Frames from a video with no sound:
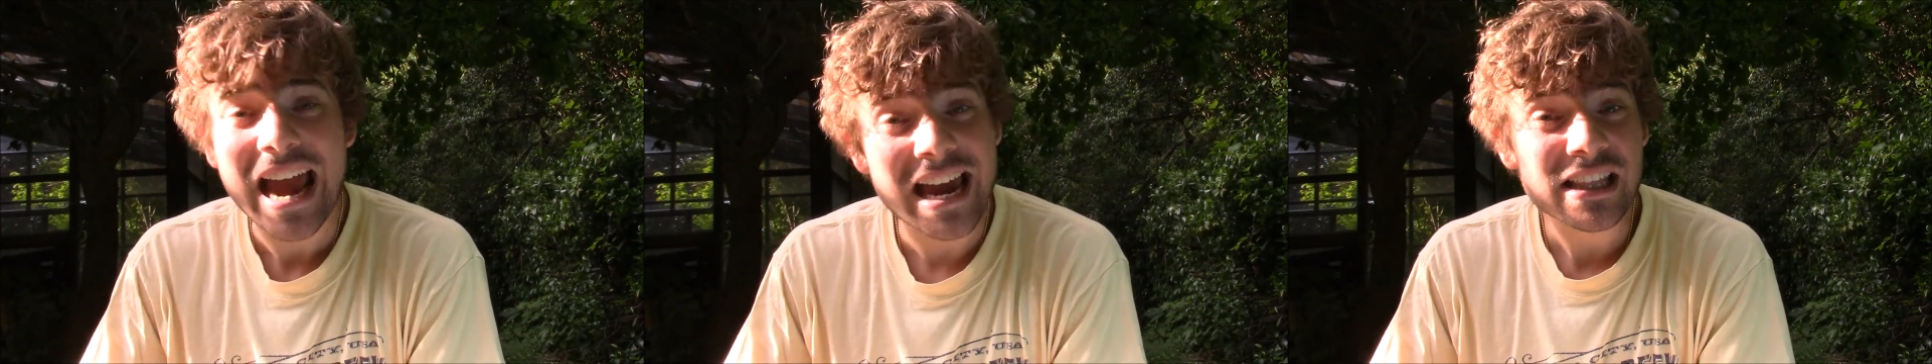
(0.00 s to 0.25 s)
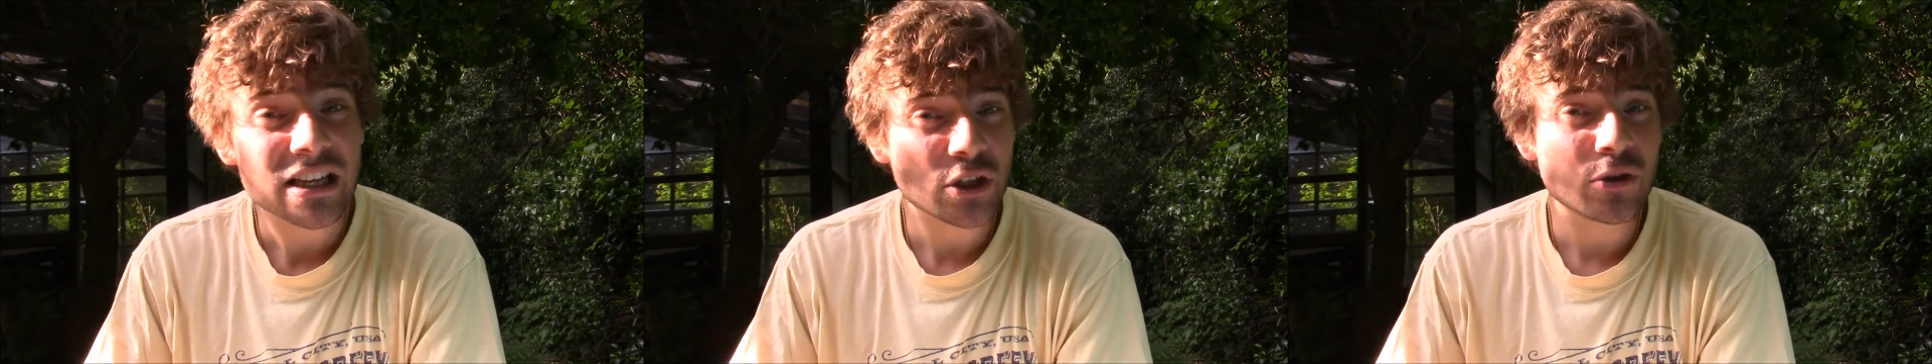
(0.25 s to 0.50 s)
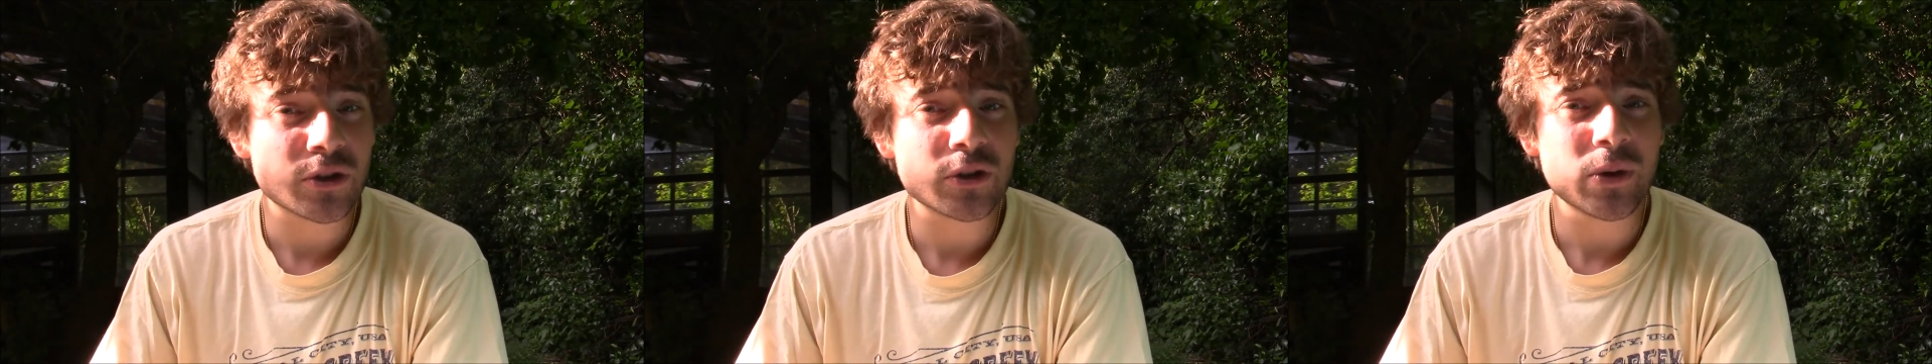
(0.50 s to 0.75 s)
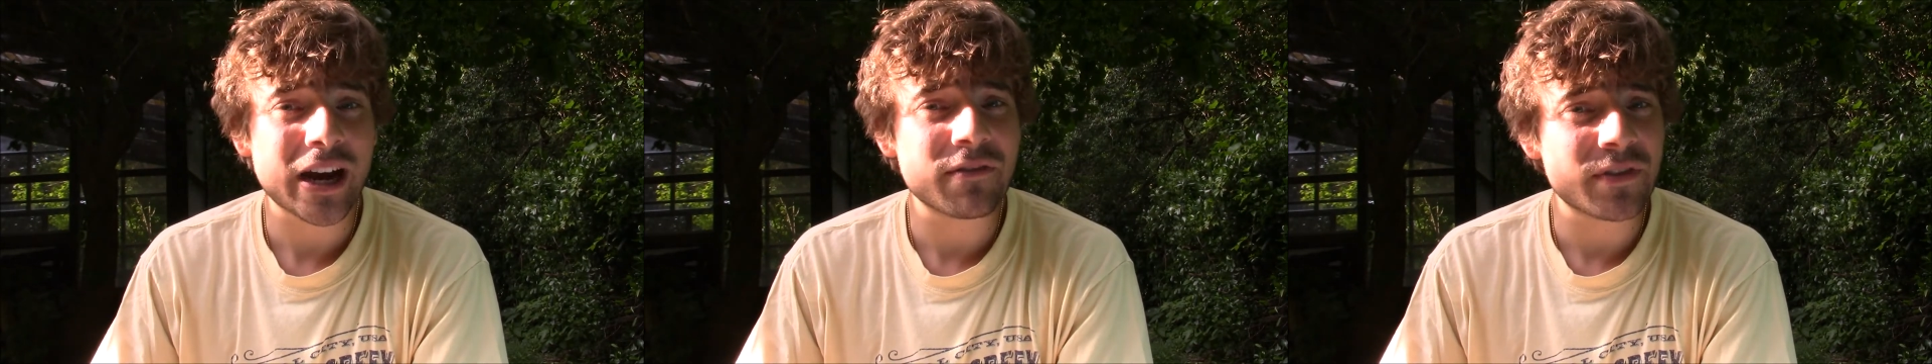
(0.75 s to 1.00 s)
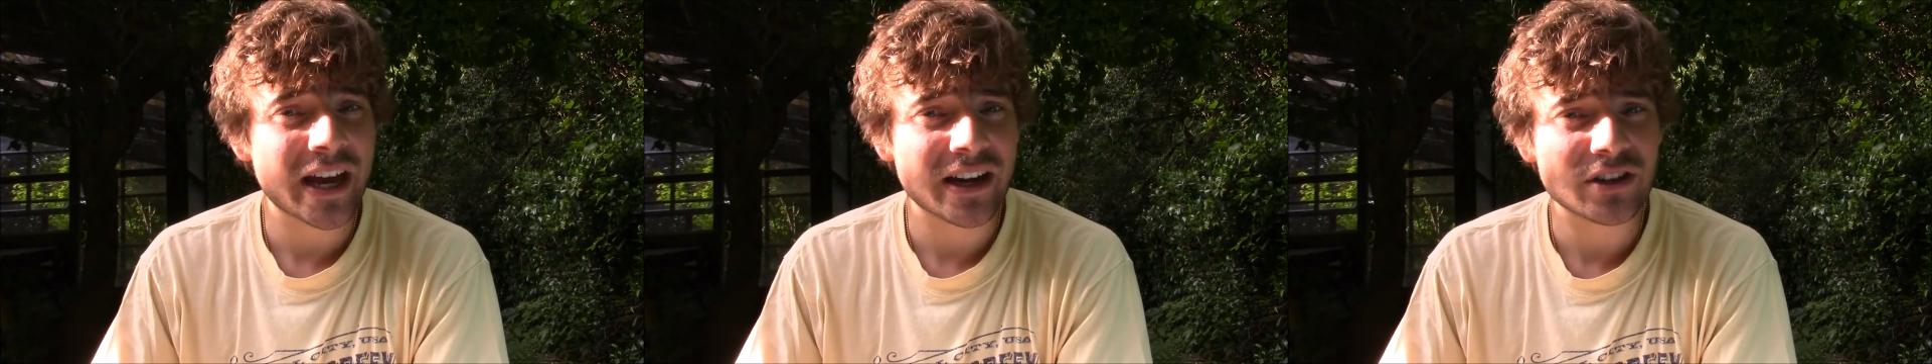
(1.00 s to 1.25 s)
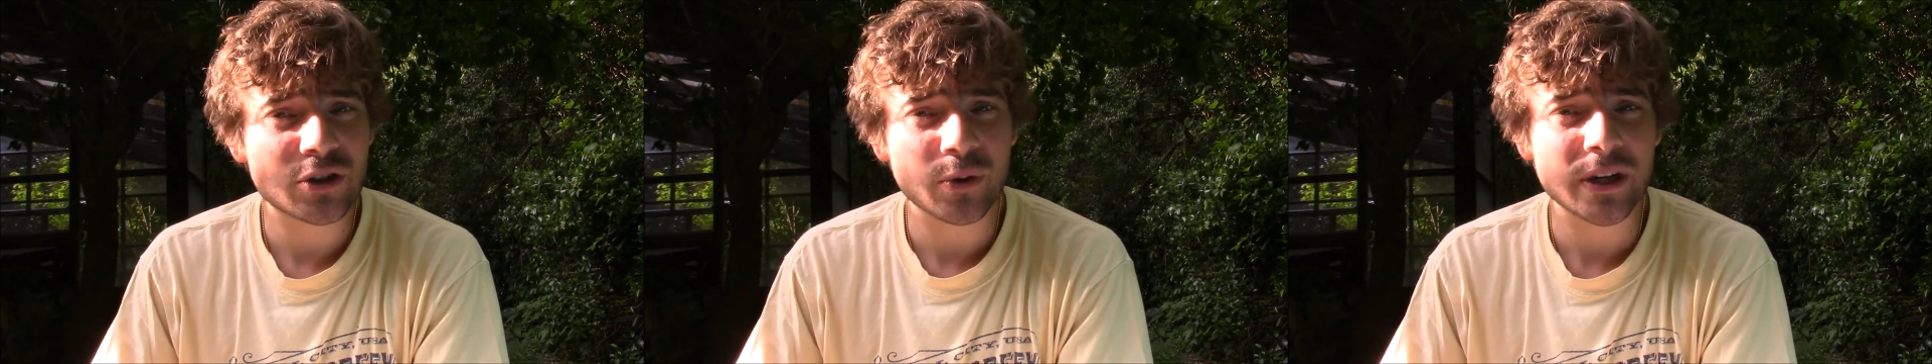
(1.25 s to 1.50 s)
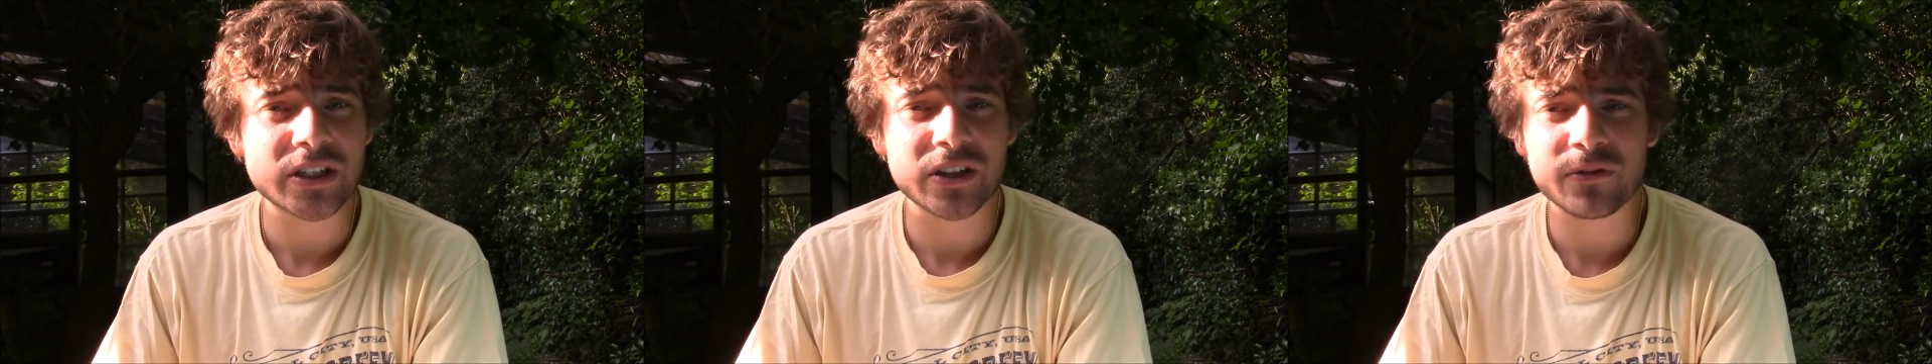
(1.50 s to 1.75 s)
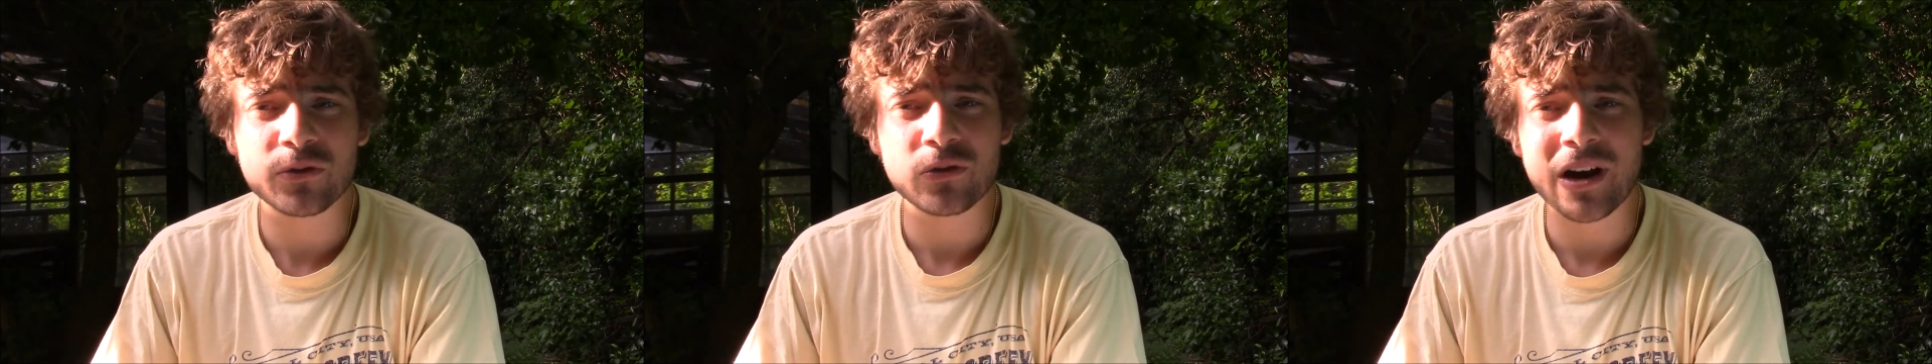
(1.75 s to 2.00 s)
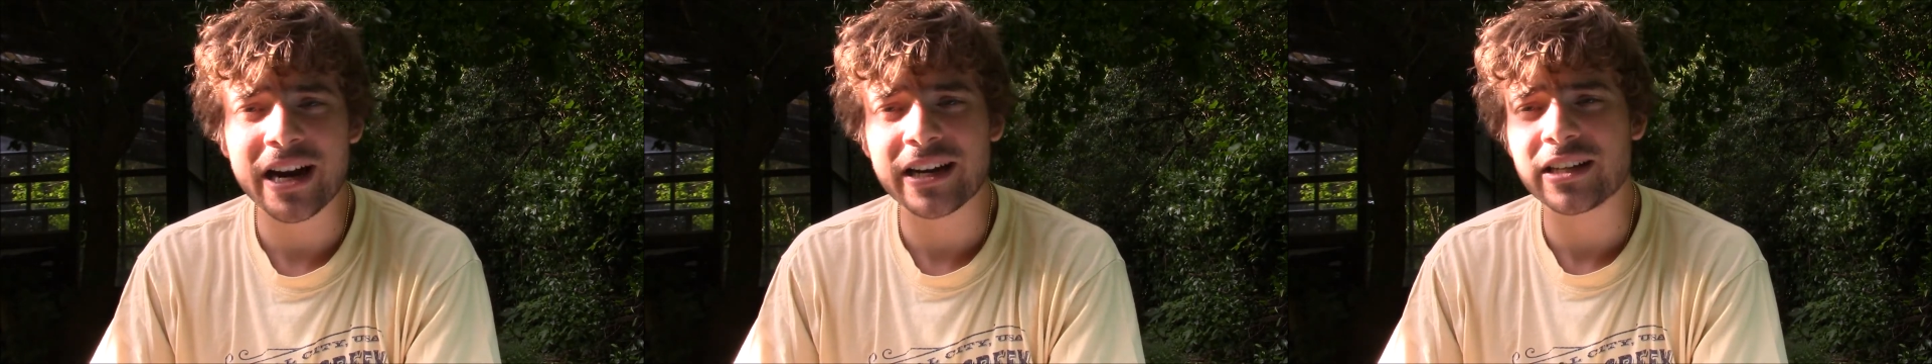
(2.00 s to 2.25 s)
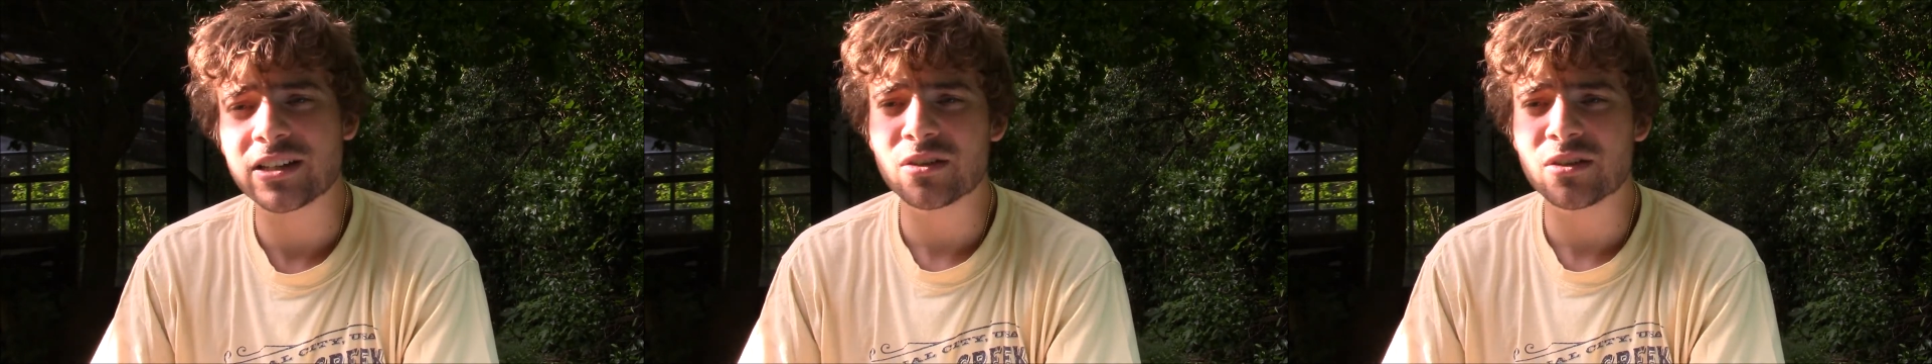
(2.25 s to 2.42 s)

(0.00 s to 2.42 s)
and that you do have that choice of variety.